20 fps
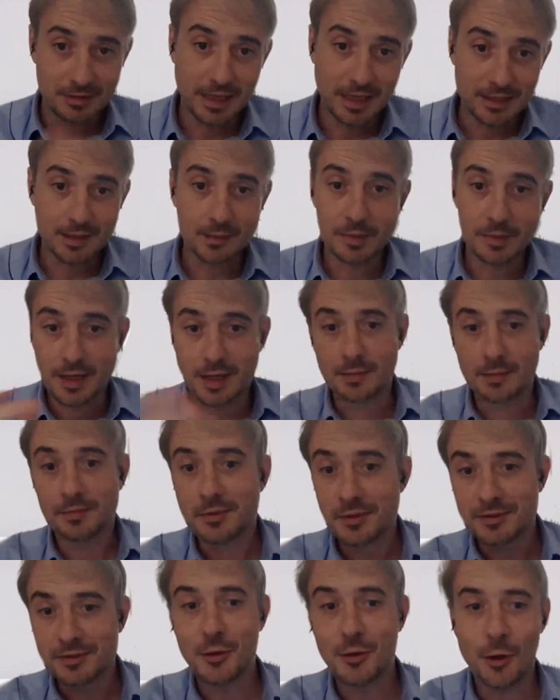data
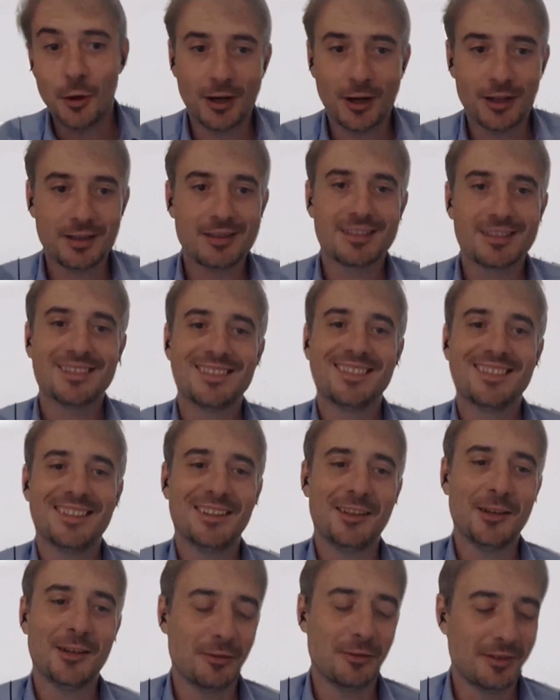becomes knowledge
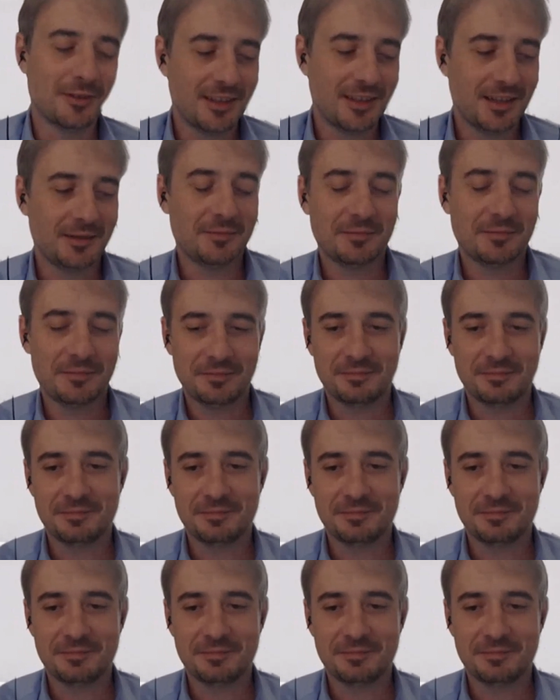at the end of the day.